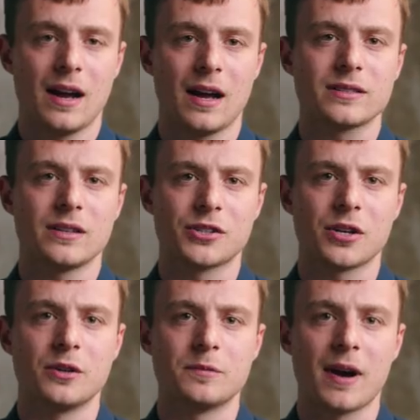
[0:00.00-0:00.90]
Asle
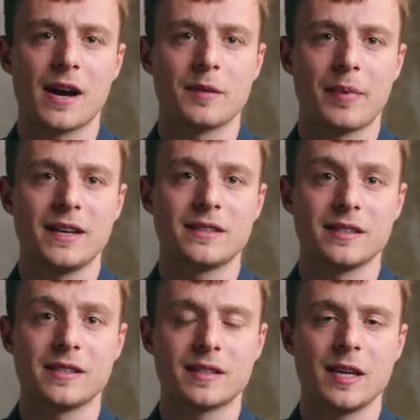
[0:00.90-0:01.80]
shows Beyer the
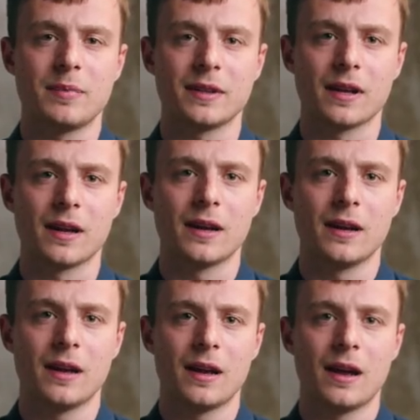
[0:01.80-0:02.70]
paintings he's keeping there.
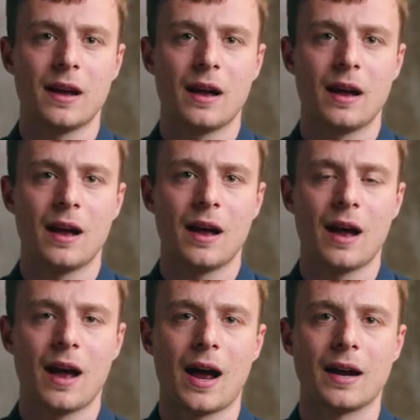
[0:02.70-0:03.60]

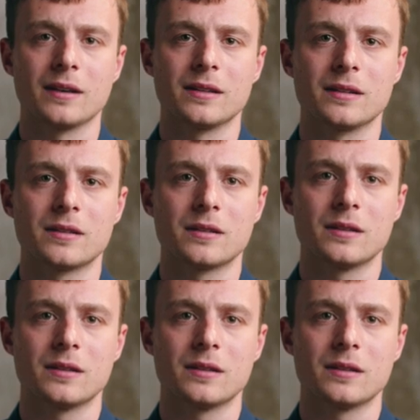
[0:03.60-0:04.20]
And